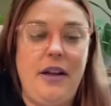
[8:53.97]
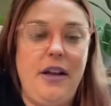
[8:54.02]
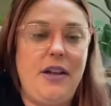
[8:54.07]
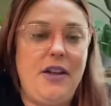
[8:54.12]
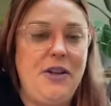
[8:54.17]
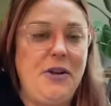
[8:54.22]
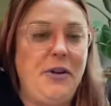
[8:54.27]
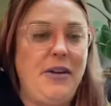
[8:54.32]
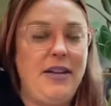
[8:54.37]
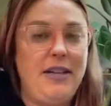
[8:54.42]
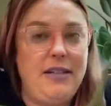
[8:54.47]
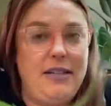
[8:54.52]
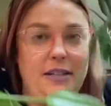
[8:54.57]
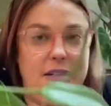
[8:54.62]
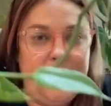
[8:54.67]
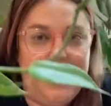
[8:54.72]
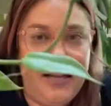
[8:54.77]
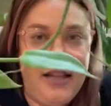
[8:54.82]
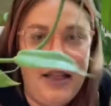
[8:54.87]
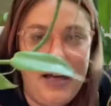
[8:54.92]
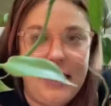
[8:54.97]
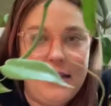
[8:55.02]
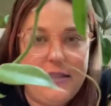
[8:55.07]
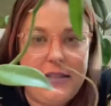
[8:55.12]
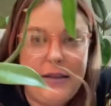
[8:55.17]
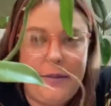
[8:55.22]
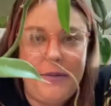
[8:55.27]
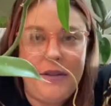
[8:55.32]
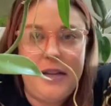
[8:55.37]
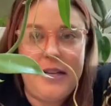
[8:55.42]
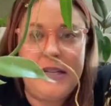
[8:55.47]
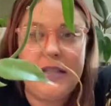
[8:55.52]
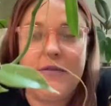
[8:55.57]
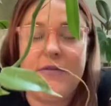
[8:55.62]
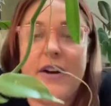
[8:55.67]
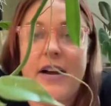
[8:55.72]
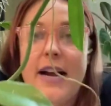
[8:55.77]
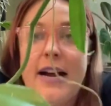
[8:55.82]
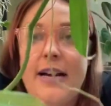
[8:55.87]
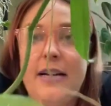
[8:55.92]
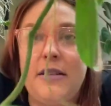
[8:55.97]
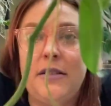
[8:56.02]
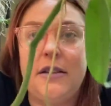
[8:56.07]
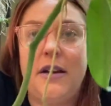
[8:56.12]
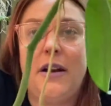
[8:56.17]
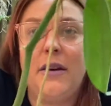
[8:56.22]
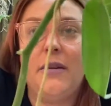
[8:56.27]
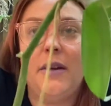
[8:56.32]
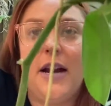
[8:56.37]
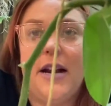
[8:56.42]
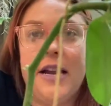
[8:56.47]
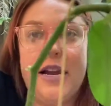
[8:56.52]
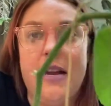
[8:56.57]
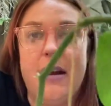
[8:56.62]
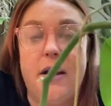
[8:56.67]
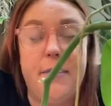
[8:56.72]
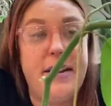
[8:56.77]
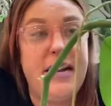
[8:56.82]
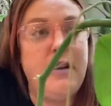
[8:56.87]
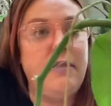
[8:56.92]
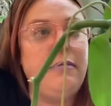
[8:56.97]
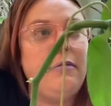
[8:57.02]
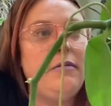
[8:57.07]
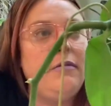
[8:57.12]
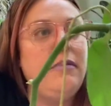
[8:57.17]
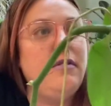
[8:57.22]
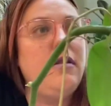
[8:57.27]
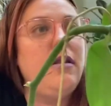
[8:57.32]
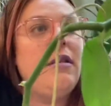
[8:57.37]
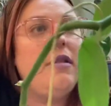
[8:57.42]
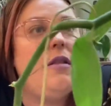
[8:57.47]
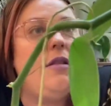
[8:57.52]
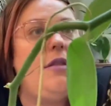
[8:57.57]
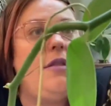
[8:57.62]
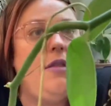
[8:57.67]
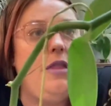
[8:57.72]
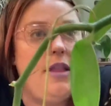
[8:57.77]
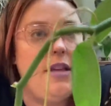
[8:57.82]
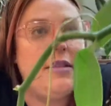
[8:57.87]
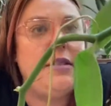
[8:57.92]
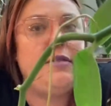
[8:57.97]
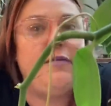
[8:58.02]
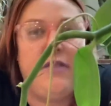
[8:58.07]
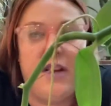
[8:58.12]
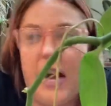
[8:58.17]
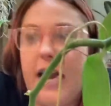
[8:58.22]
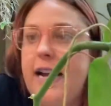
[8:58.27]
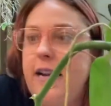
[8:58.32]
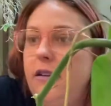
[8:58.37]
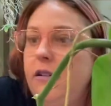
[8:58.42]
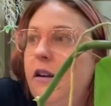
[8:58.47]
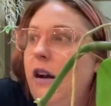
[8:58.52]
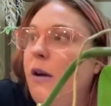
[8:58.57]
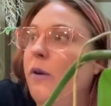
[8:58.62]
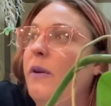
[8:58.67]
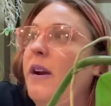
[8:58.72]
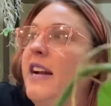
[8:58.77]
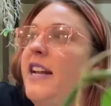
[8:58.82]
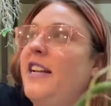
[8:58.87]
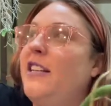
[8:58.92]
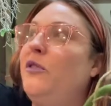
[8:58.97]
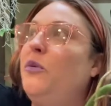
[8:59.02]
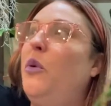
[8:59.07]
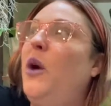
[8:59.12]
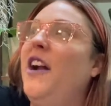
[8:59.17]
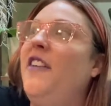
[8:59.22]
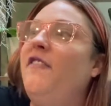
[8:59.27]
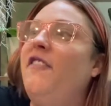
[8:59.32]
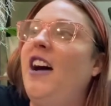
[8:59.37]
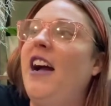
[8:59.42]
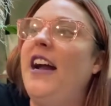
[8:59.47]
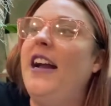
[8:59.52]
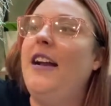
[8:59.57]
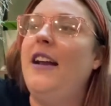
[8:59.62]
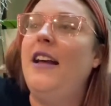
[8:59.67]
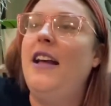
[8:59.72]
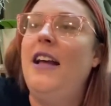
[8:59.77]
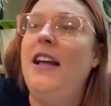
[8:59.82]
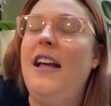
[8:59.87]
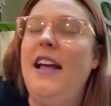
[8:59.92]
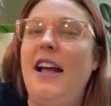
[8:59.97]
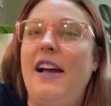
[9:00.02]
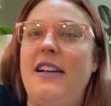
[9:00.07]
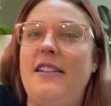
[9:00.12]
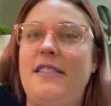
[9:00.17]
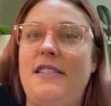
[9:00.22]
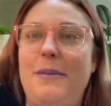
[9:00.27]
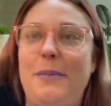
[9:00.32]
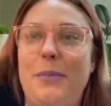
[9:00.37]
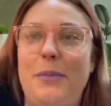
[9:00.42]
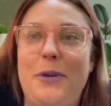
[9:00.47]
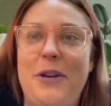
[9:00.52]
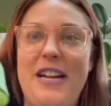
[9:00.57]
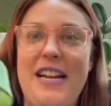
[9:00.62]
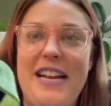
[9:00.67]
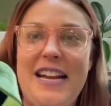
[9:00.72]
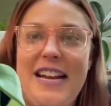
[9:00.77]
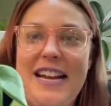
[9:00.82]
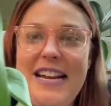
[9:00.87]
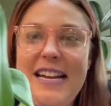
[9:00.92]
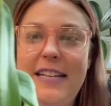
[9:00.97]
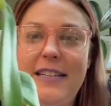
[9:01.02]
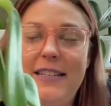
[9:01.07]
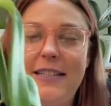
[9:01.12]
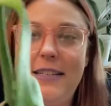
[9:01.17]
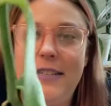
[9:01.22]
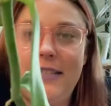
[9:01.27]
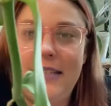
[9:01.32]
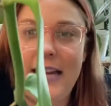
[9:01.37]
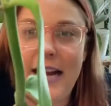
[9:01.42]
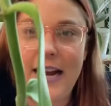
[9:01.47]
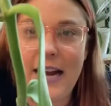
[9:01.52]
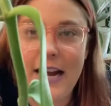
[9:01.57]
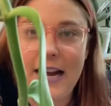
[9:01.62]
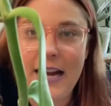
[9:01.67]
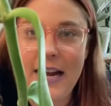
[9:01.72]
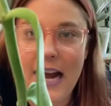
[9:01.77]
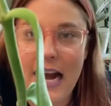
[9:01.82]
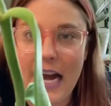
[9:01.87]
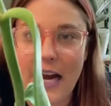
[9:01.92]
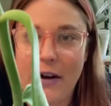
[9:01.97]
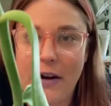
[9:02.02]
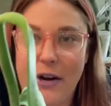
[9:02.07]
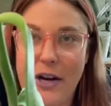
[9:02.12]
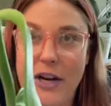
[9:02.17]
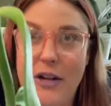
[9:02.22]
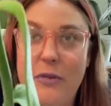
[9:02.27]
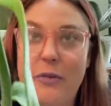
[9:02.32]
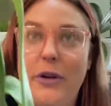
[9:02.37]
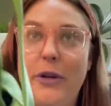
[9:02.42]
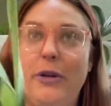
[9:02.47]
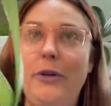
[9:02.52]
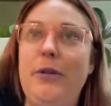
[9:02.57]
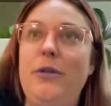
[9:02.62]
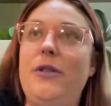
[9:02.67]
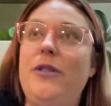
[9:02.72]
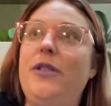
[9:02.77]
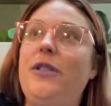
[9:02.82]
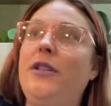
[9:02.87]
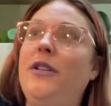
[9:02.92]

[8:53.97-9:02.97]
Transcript: You can see that some of these vines already, I mean, this vine already, it's one vine, has some pretty insane aerial roots.